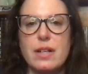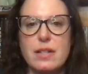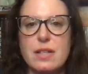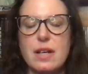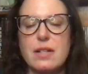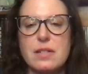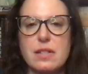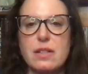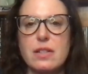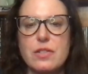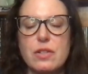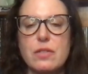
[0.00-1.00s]
He's
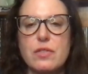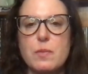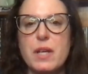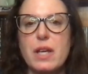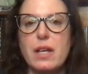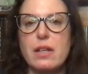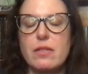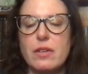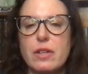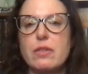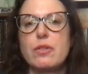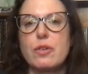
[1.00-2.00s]
constantly sort of speaking in a
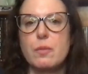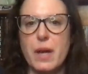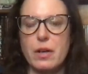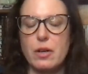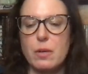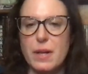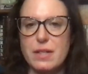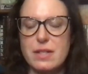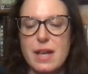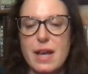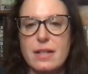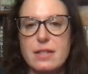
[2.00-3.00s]
very crude manner about
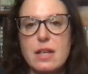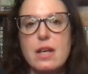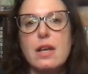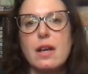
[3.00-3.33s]
sex,